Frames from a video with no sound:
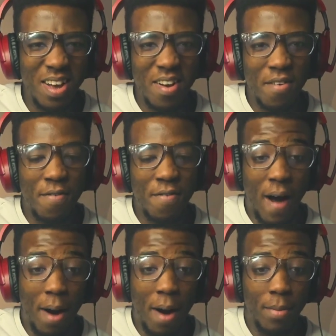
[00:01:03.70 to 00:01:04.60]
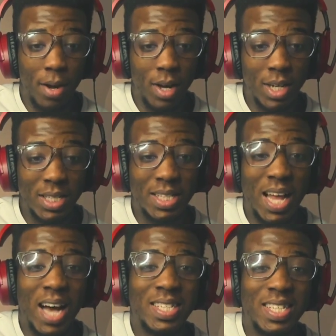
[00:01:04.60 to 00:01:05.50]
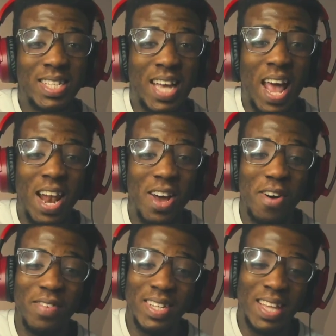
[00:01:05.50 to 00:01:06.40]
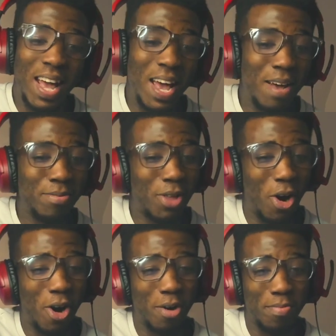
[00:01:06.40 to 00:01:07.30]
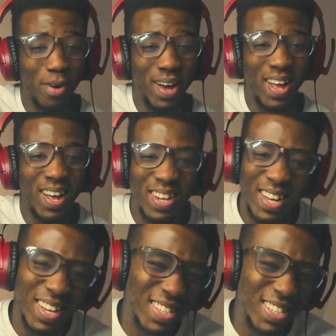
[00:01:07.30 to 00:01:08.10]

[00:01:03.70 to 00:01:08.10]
Fam, that's the skeleton of a damn dog, boy. You